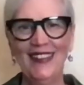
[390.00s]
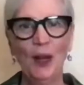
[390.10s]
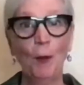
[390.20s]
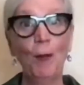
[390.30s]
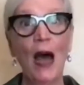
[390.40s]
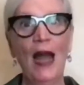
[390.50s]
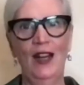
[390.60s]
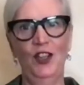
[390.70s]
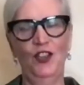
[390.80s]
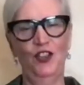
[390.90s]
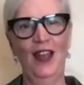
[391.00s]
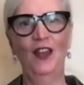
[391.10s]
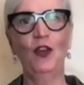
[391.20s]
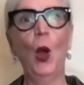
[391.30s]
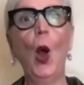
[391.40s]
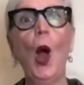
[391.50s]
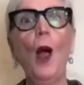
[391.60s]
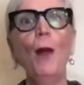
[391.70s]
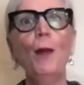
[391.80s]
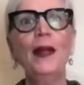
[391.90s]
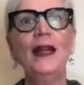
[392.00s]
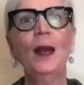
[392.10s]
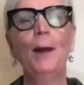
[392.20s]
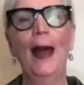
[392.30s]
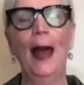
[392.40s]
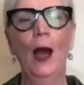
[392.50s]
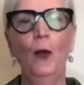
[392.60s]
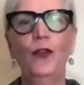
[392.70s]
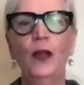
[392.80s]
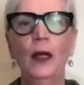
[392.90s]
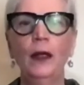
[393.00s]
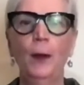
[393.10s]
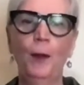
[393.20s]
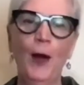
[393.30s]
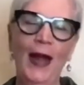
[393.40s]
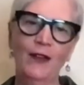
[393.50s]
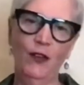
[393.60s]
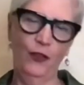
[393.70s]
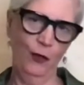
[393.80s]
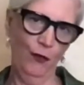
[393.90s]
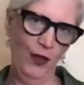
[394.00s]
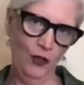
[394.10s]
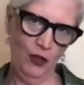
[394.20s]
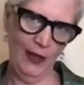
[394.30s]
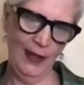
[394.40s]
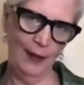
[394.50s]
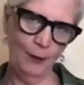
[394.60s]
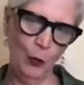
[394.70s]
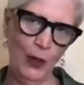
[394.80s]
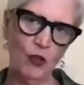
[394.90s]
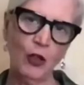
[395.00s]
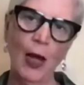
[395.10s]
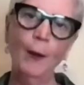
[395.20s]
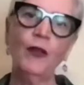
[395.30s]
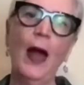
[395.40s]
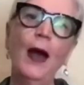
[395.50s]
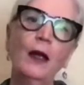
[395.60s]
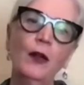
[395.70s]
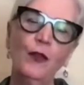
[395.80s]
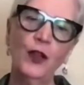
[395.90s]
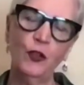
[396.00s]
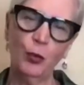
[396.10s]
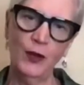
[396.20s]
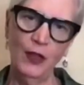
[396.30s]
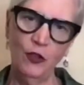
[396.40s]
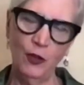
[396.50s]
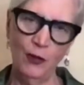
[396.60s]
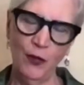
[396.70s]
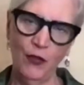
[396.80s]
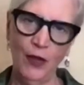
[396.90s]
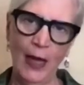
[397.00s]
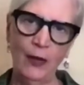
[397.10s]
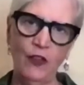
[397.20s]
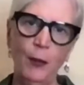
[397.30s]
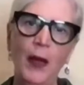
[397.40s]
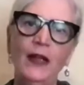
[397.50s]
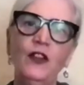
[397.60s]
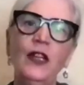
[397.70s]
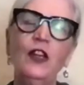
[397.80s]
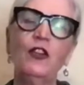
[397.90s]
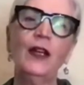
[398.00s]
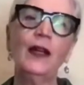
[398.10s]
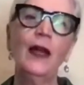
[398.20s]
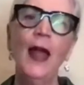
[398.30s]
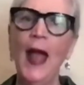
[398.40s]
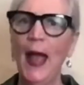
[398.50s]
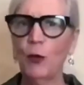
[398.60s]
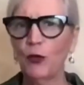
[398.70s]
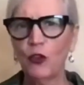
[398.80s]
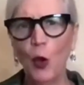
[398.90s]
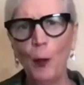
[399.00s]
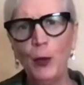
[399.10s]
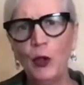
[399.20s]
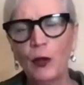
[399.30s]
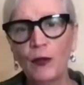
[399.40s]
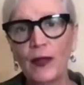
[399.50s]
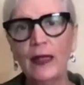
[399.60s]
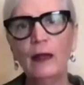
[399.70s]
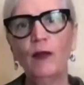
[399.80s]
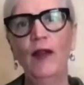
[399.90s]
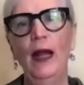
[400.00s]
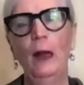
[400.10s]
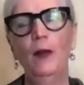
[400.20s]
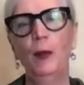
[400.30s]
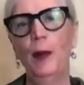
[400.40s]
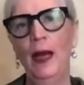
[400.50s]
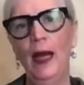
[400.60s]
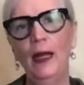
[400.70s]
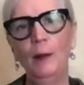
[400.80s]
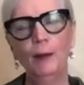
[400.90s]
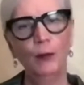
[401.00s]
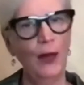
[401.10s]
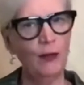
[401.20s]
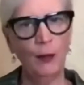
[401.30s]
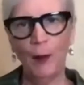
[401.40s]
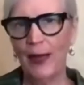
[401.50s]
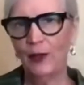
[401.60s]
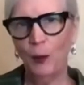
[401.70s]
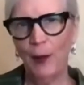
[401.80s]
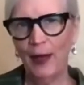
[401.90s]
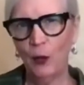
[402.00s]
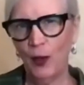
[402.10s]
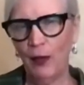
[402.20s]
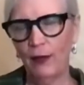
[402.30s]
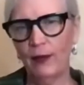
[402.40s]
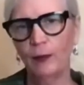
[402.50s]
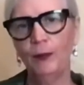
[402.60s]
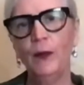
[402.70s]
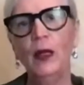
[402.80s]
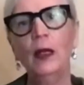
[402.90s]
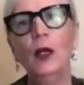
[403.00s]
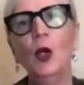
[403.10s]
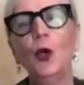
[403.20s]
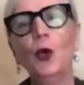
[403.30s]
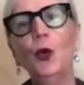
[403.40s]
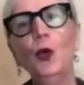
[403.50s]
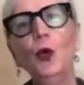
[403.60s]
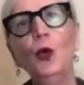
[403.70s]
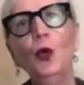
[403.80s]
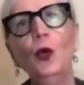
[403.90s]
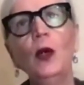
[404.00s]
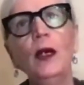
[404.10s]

March has all been about the practice of visioning, which comes out of the tradition of the Science of Mind teaching and was so beautifully developed by Reverend Michael Beckwith, who